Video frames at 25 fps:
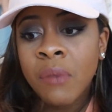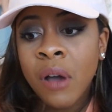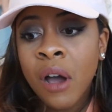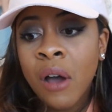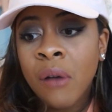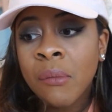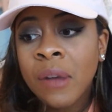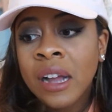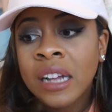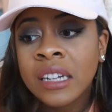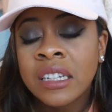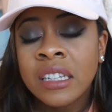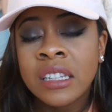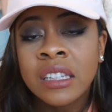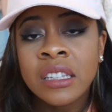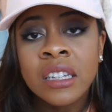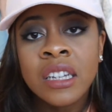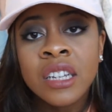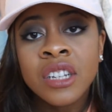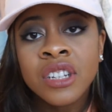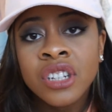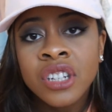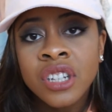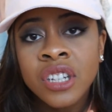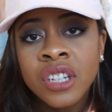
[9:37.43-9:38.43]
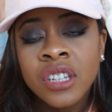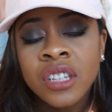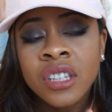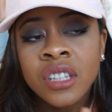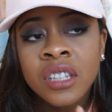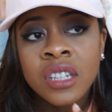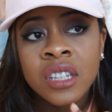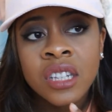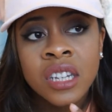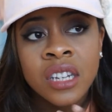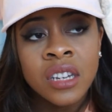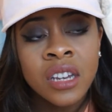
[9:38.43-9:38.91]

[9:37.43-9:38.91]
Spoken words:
about my decisions,